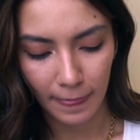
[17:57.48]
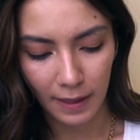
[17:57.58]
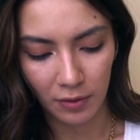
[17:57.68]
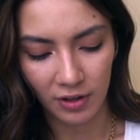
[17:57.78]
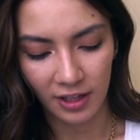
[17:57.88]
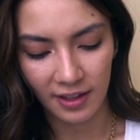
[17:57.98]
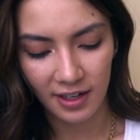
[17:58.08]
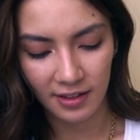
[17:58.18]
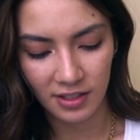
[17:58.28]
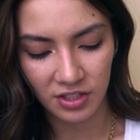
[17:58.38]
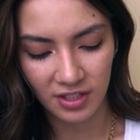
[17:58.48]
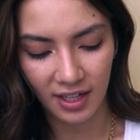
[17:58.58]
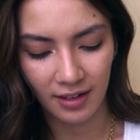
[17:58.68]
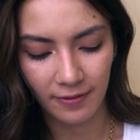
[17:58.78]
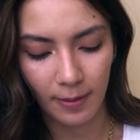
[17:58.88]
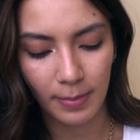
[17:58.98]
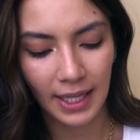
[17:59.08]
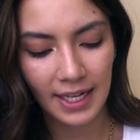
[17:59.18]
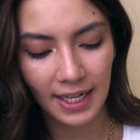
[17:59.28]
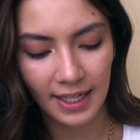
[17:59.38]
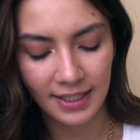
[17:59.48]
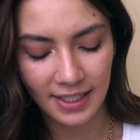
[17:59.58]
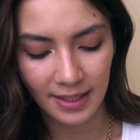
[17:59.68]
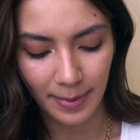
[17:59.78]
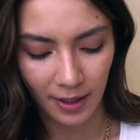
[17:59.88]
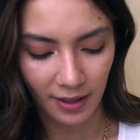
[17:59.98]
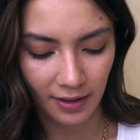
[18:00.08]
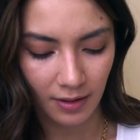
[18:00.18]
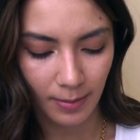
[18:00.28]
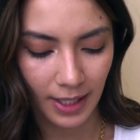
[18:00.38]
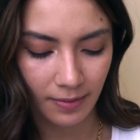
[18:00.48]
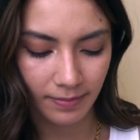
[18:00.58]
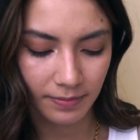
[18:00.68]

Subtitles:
the green there is just kind of blending in, disappearing a little bit.